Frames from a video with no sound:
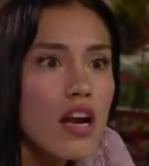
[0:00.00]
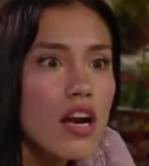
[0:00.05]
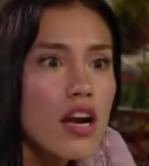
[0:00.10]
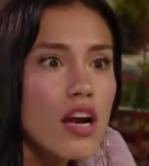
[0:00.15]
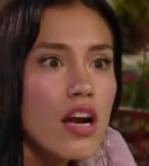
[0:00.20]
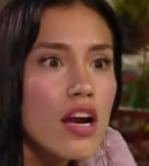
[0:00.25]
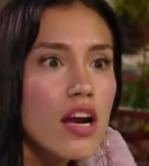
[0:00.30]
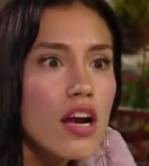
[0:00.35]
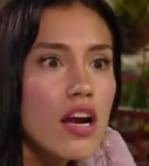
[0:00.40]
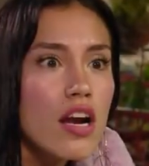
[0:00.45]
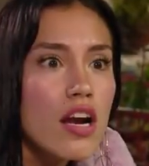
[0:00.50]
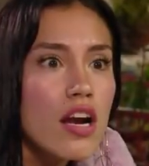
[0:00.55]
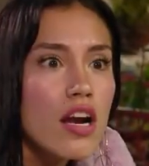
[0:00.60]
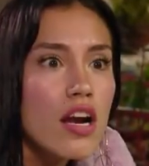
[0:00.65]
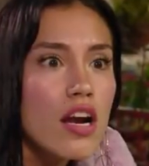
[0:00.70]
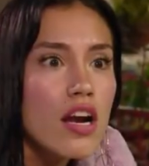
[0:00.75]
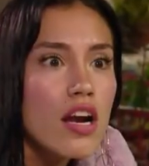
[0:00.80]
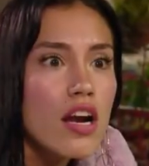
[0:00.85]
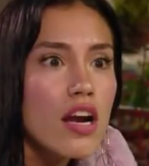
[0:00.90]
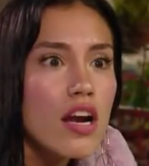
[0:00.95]

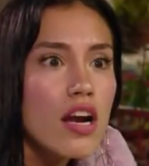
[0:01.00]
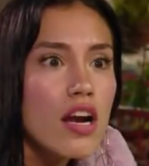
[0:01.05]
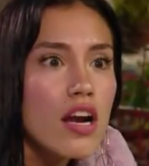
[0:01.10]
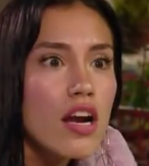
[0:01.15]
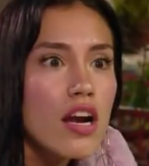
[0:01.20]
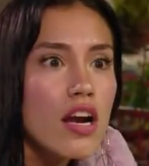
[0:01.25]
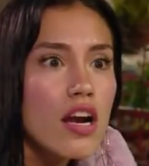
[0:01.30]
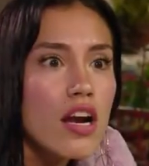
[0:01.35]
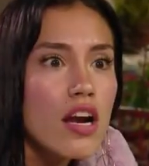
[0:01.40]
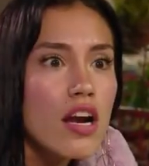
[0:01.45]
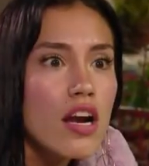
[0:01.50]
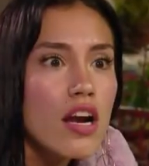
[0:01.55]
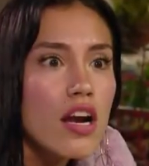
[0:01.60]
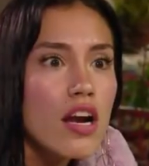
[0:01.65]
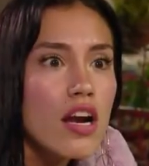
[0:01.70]
Nothing is said.